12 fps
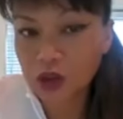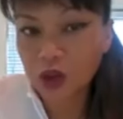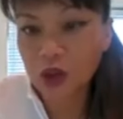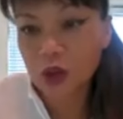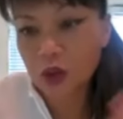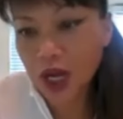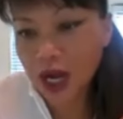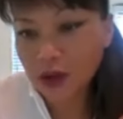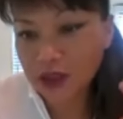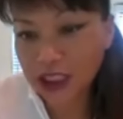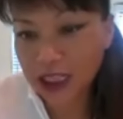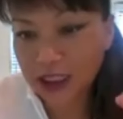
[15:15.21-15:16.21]
too
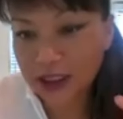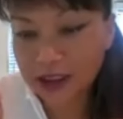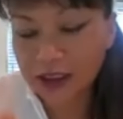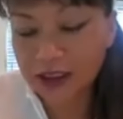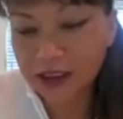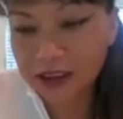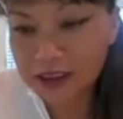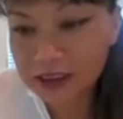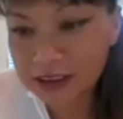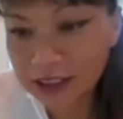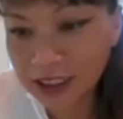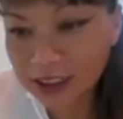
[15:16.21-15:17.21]
outstanding,
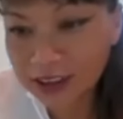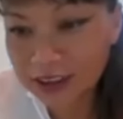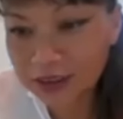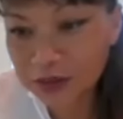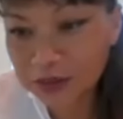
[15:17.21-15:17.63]
that